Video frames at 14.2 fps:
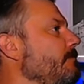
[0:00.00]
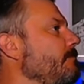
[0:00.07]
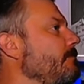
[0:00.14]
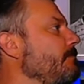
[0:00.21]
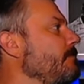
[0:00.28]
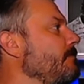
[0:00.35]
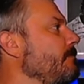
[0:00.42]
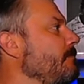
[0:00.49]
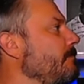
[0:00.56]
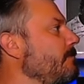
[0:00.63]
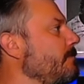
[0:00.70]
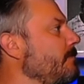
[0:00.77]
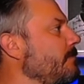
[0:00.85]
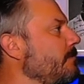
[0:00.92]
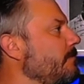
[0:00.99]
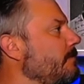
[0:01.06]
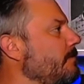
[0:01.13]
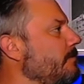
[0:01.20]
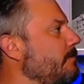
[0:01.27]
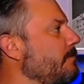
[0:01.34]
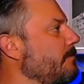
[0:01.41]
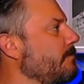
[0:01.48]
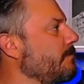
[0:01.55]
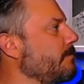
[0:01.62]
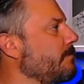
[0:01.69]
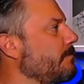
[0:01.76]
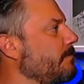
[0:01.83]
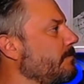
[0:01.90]

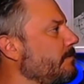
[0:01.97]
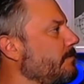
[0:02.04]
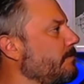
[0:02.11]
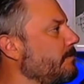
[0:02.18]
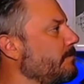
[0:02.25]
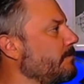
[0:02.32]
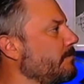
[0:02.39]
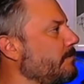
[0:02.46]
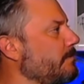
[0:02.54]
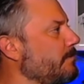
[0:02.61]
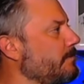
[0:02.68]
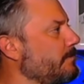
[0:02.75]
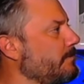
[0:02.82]
The person shown says nothing.